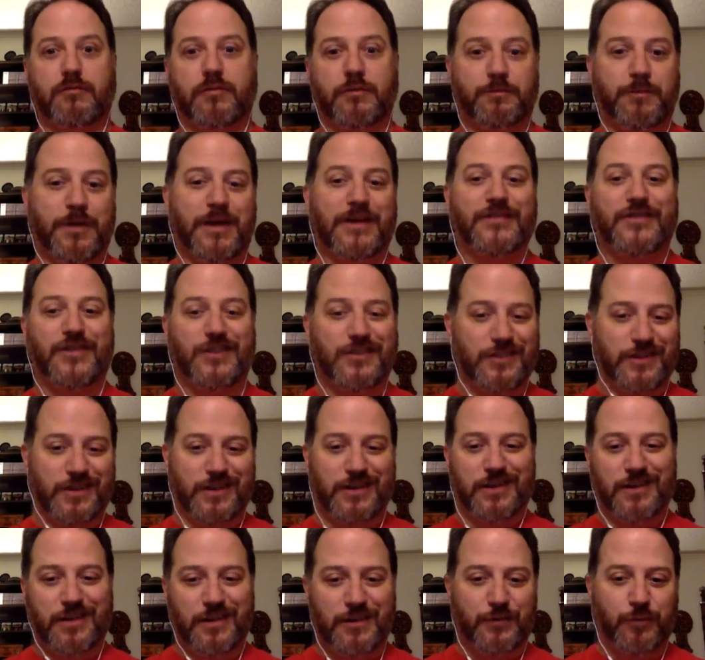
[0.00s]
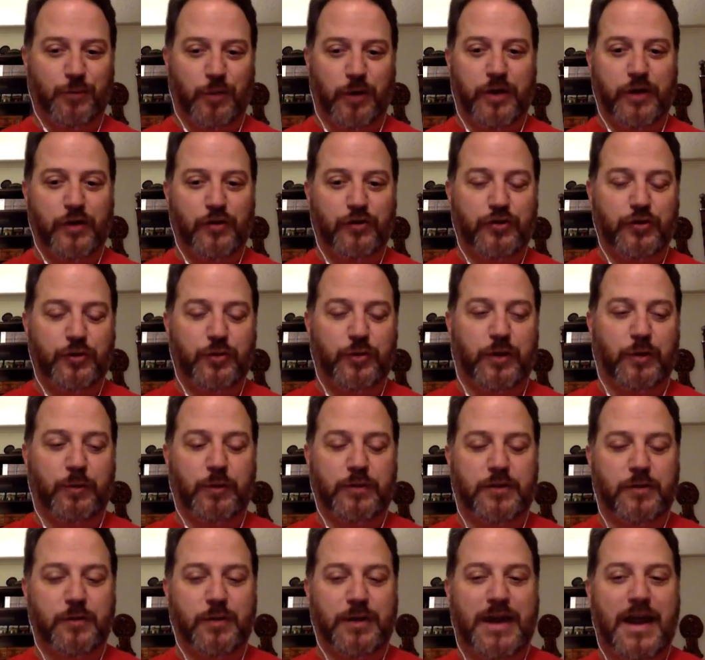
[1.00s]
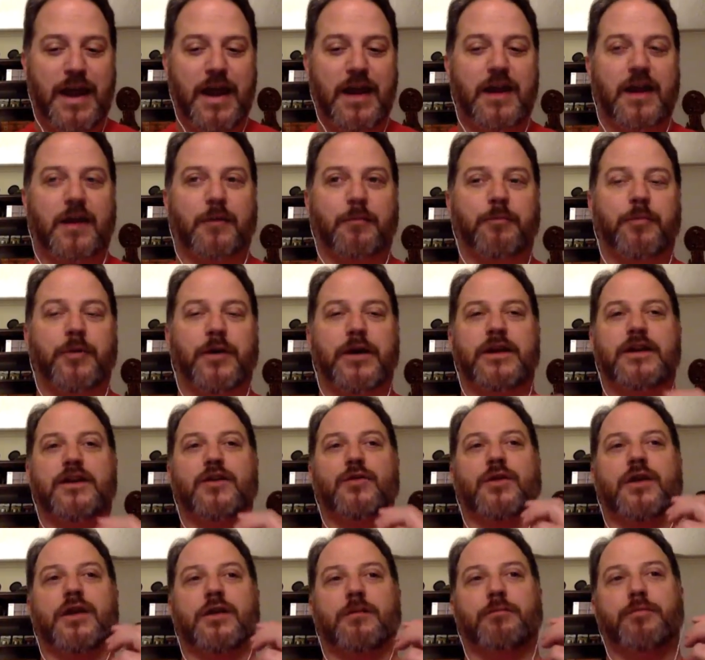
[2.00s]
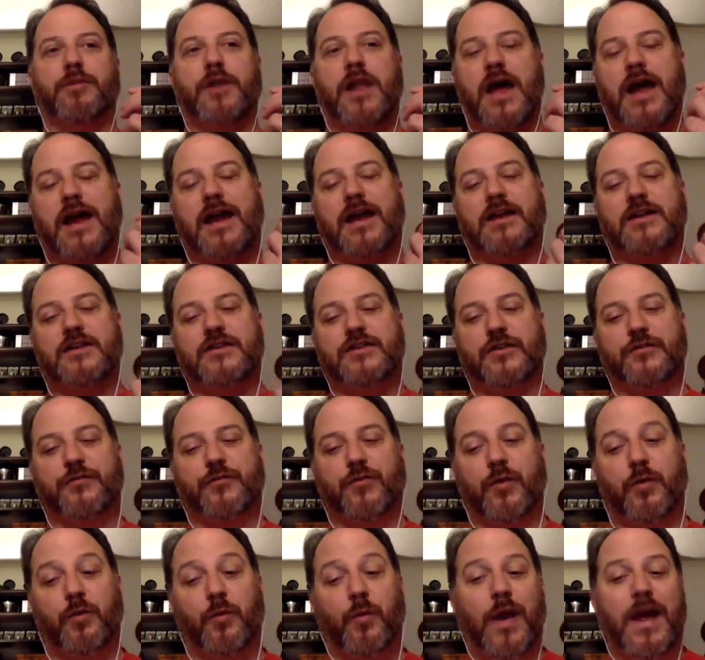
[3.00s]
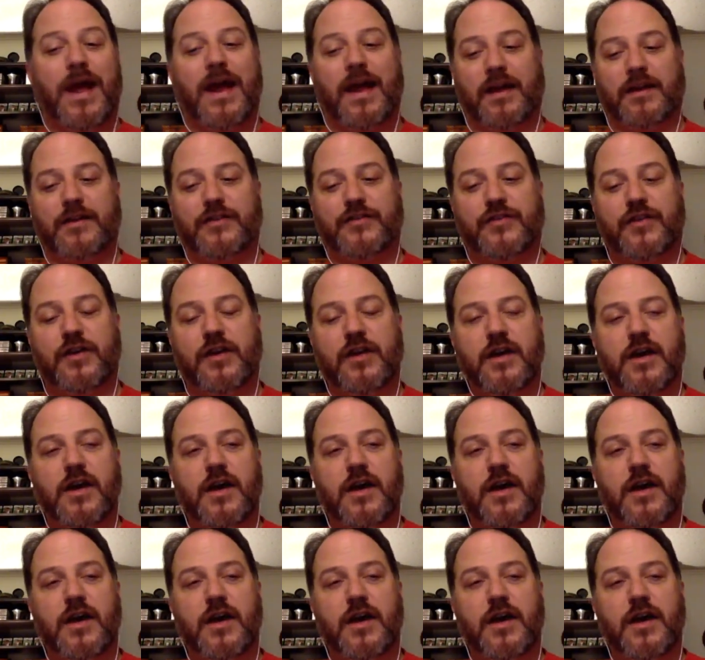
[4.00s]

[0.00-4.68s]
Basically, is what you're doing with the mechanic, but you can apply it different ways.